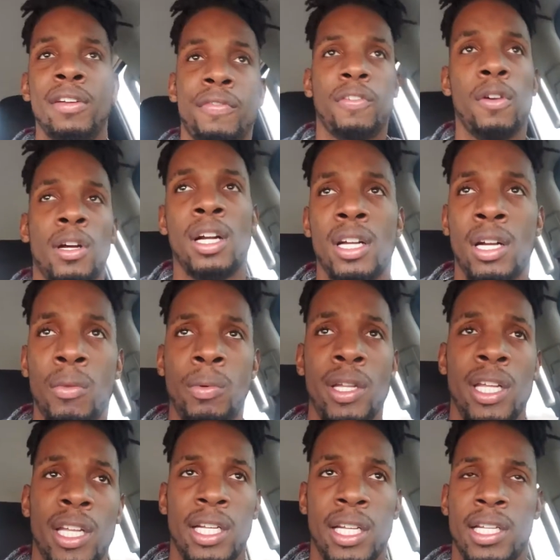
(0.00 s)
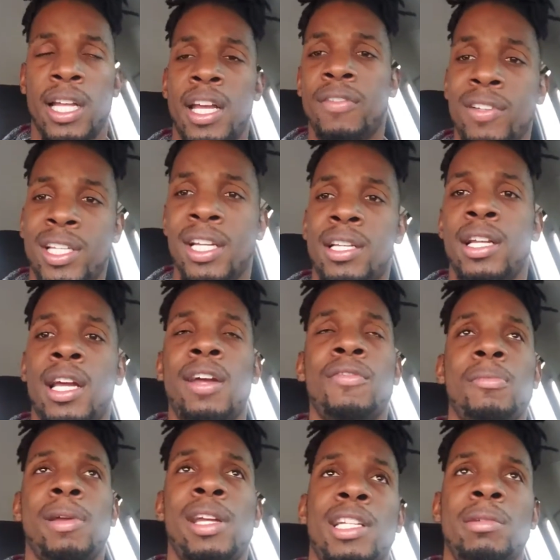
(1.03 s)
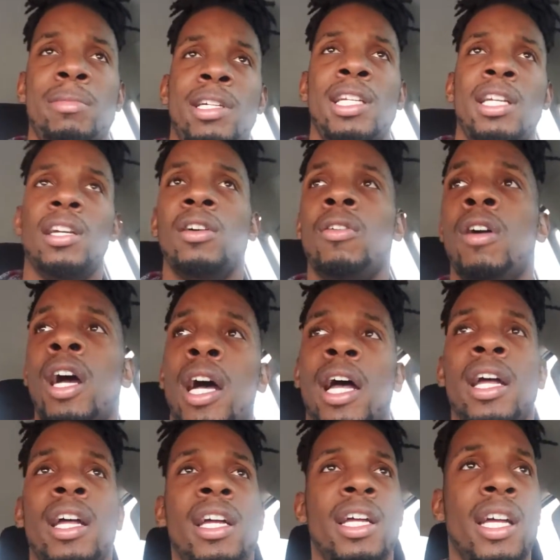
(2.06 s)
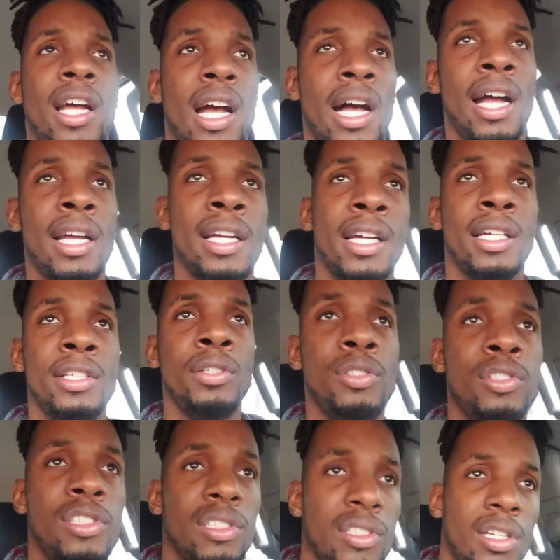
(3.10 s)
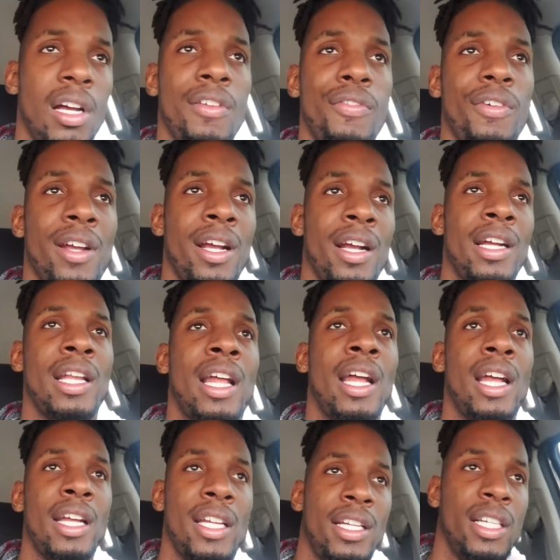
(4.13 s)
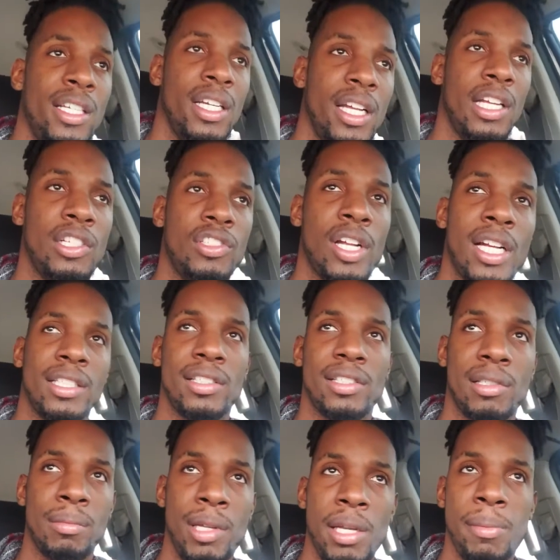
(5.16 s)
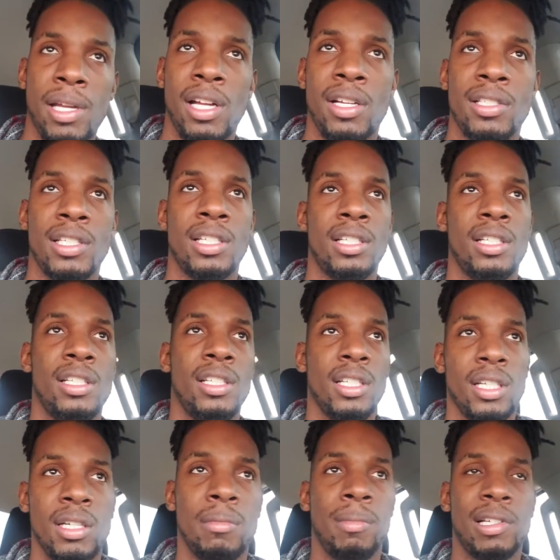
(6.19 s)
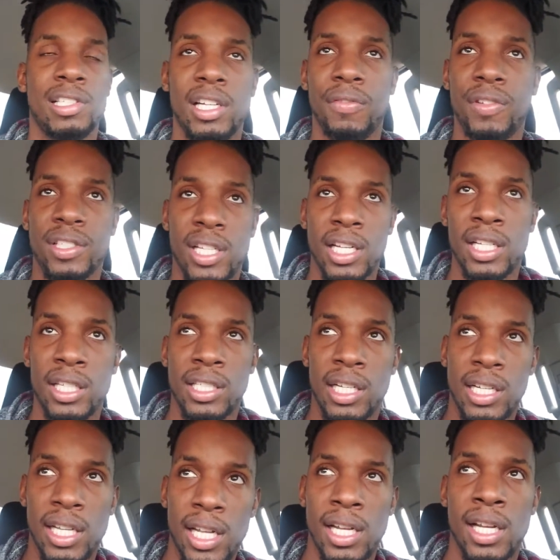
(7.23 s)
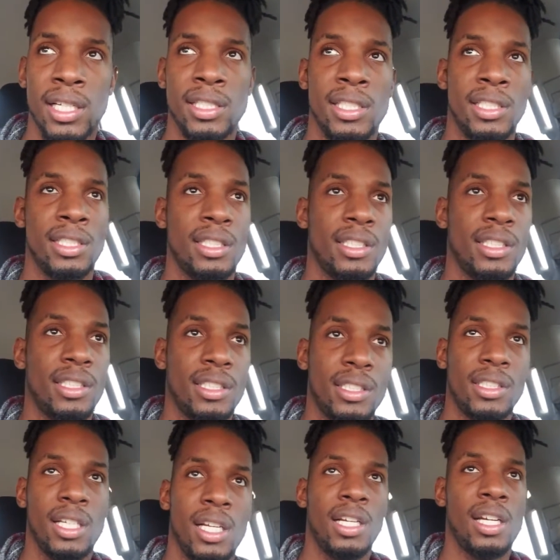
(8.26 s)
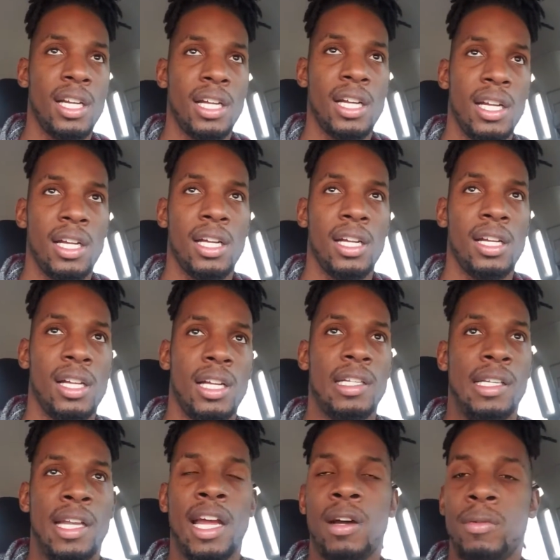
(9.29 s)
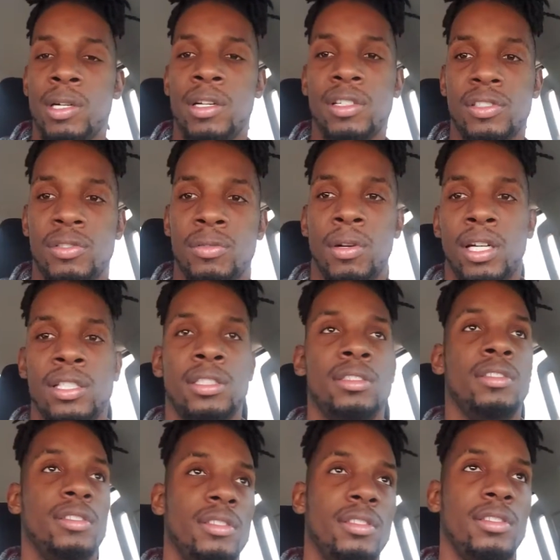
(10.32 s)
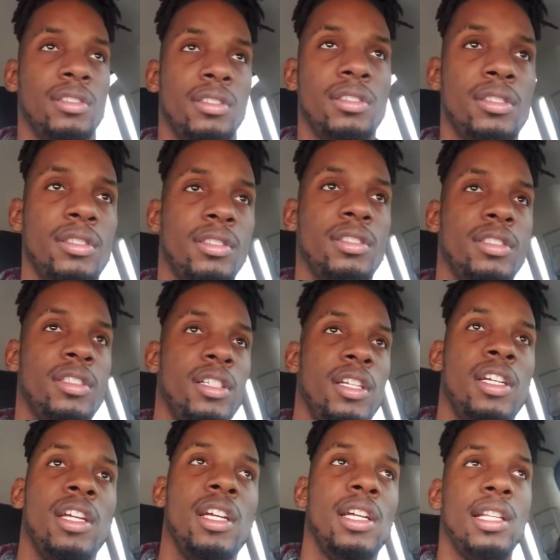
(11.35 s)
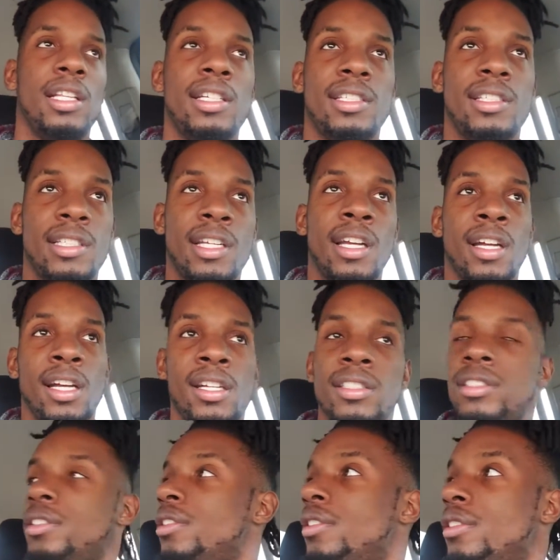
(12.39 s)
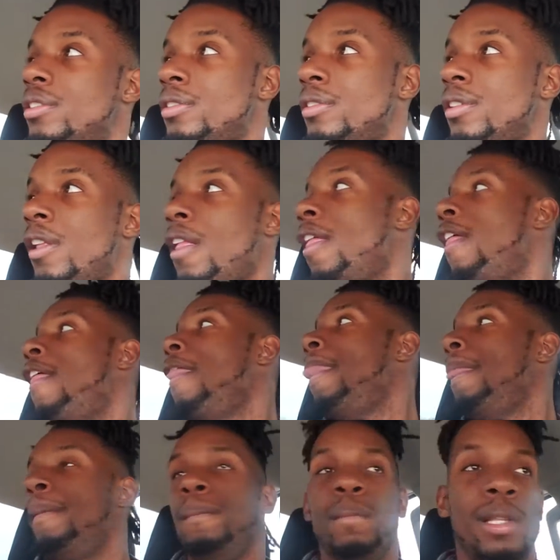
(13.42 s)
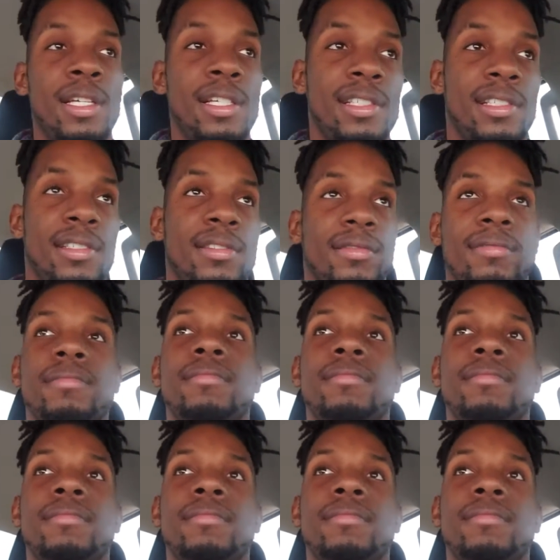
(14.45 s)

in for a week and I haven't made any money, or I used your software and I extracted some emails and my stuff is getting declined, and now what else do I do? Listen, guys. Listen.